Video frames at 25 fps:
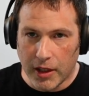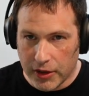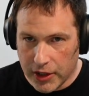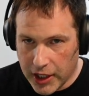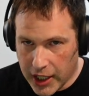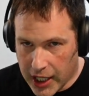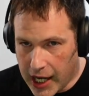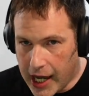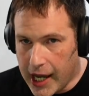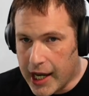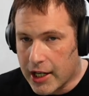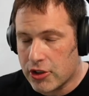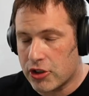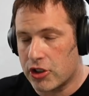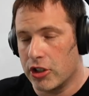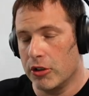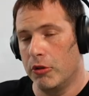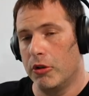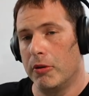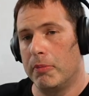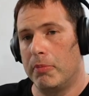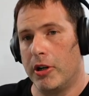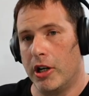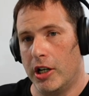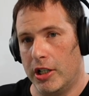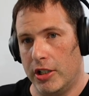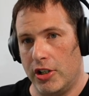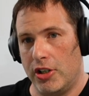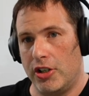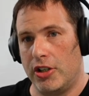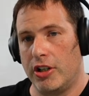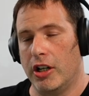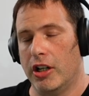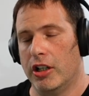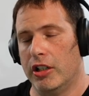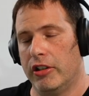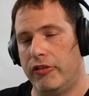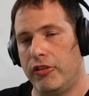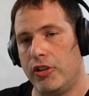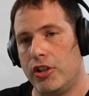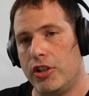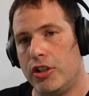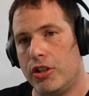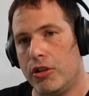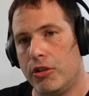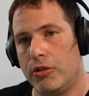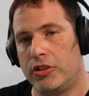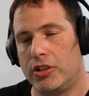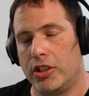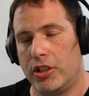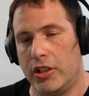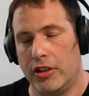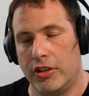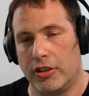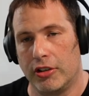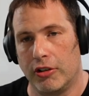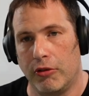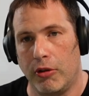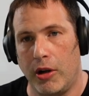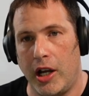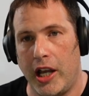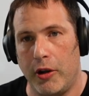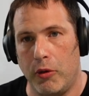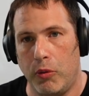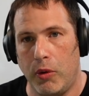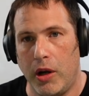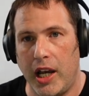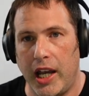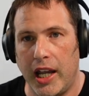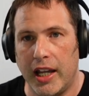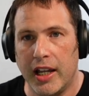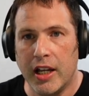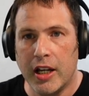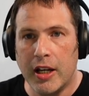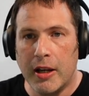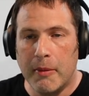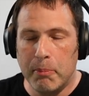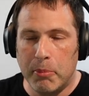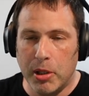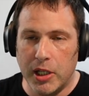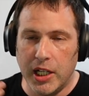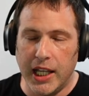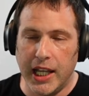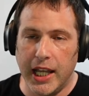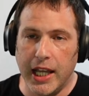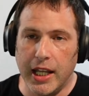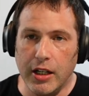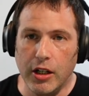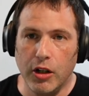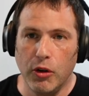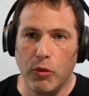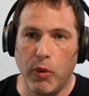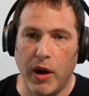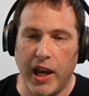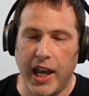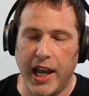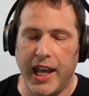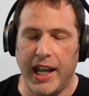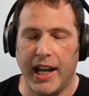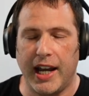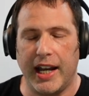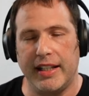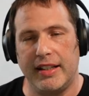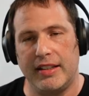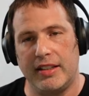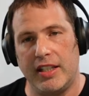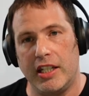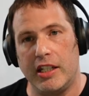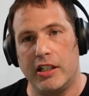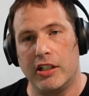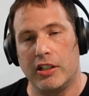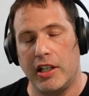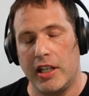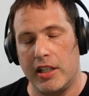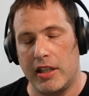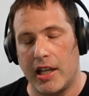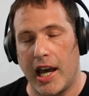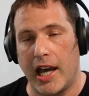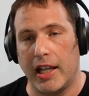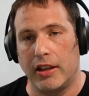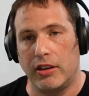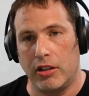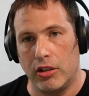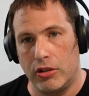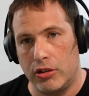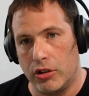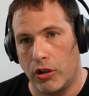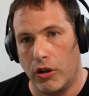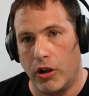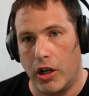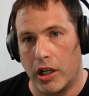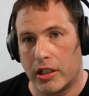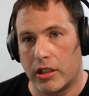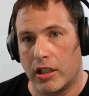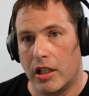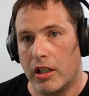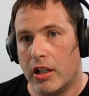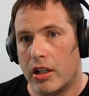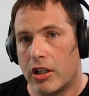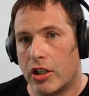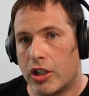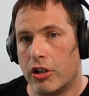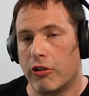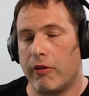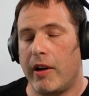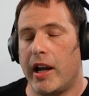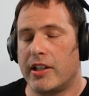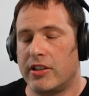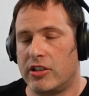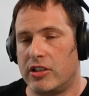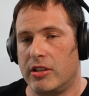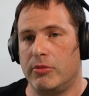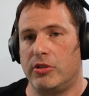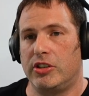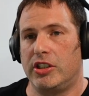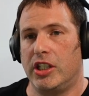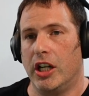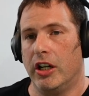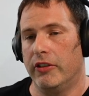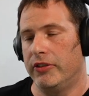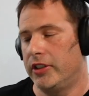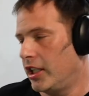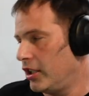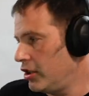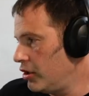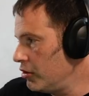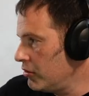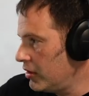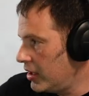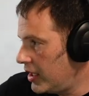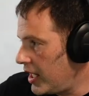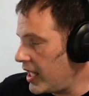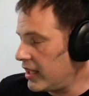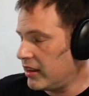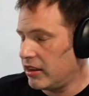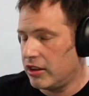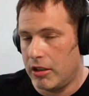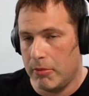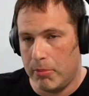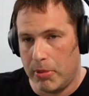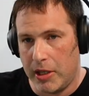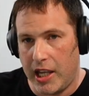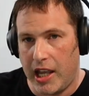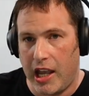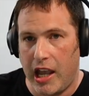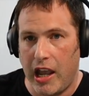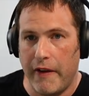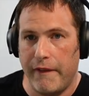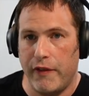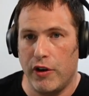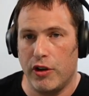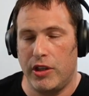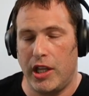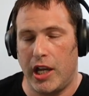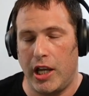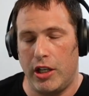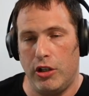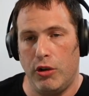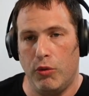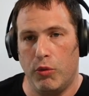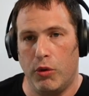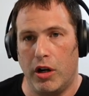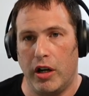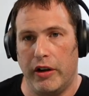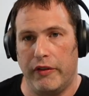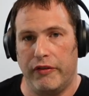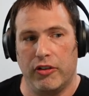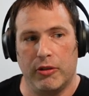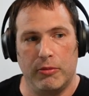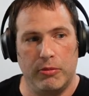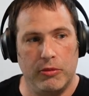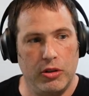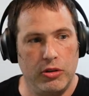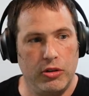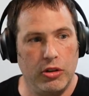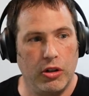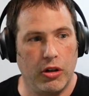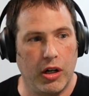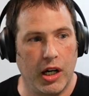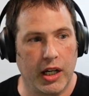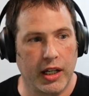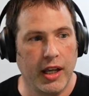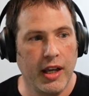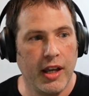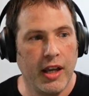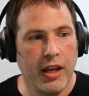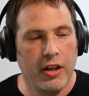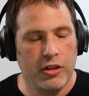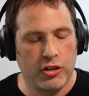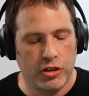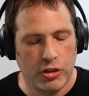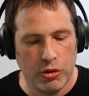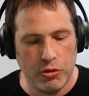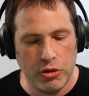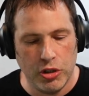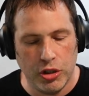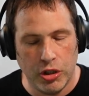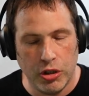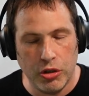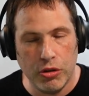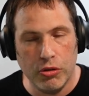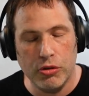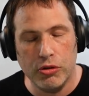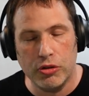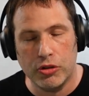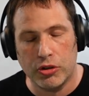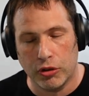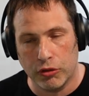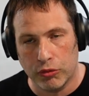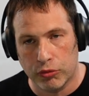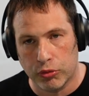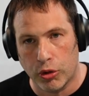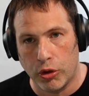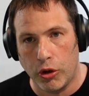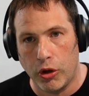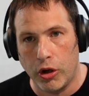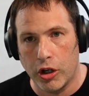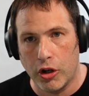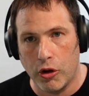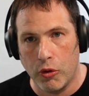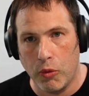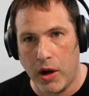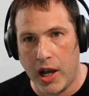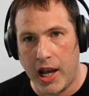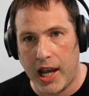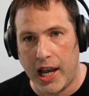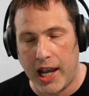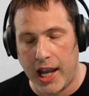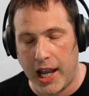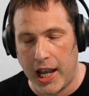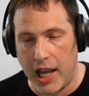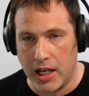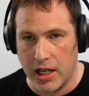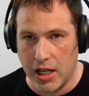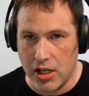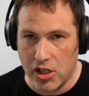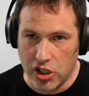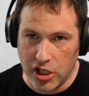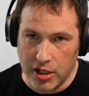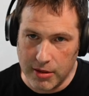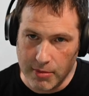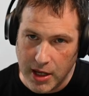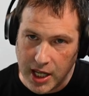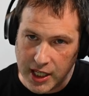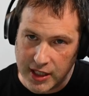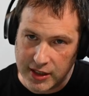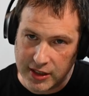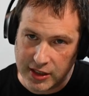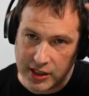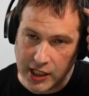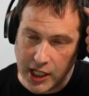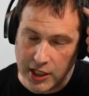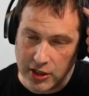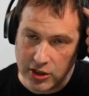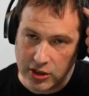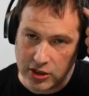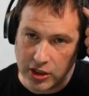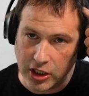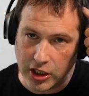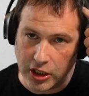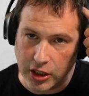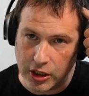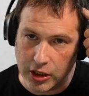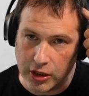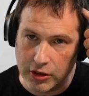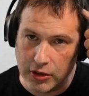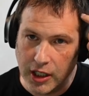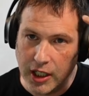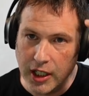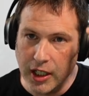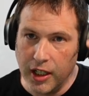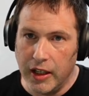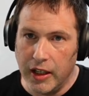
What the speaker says: the actual punisher if you're using it the right way. But in a way, ideally, that the dog corrects themselves, that you get the behavior that you want from the dog. So use the wrong way, and it should make sense to you.